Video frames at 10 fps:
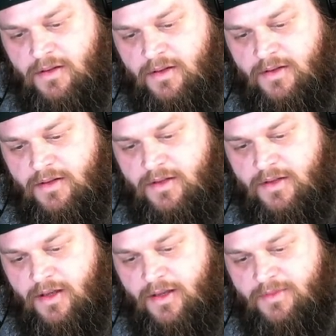
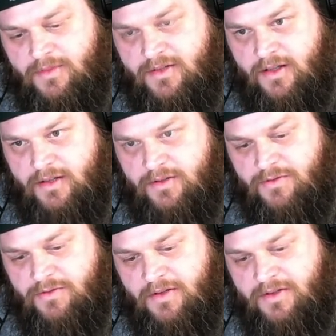times the
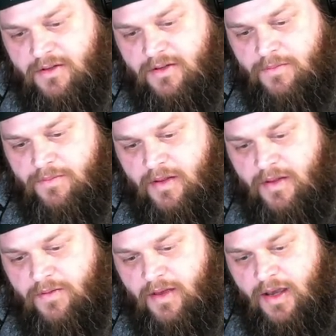concentration of
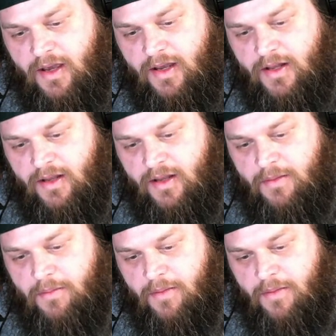iodine
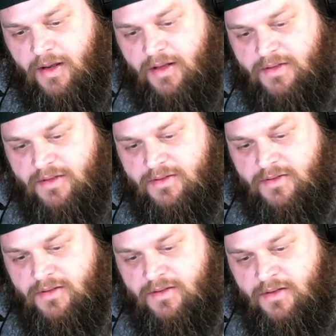minus
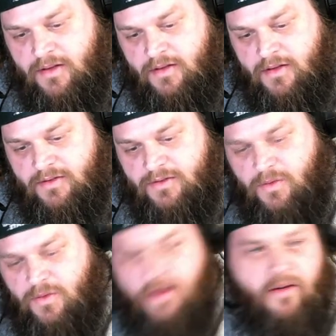squared.